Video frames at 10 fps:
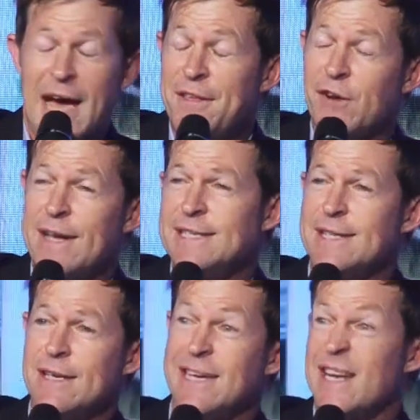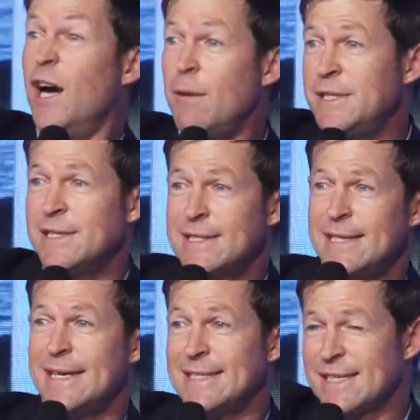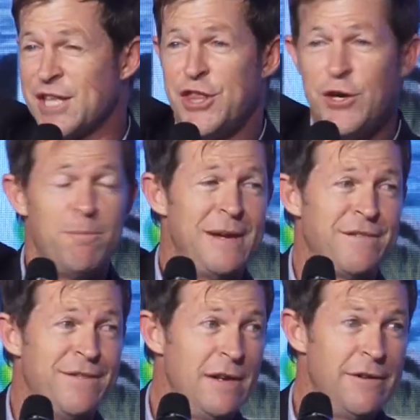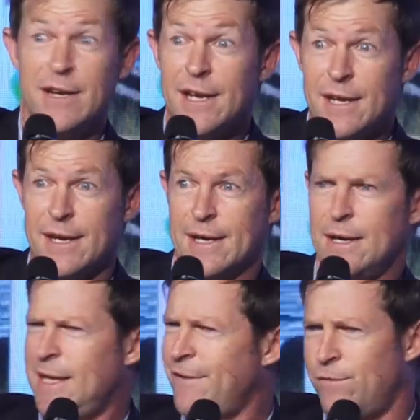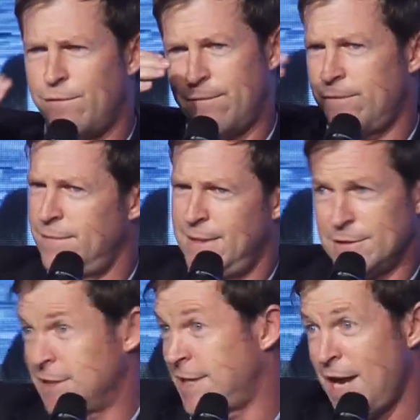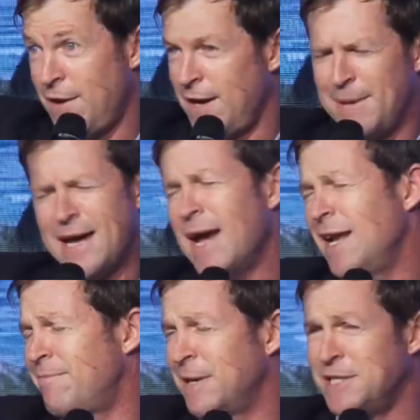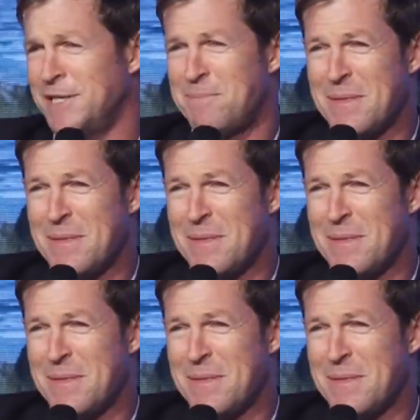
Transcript: And the crazy thing, you had Harbhajan Singh as like the third best fielder in India. And that was a scary. I mean, I love Bhaji.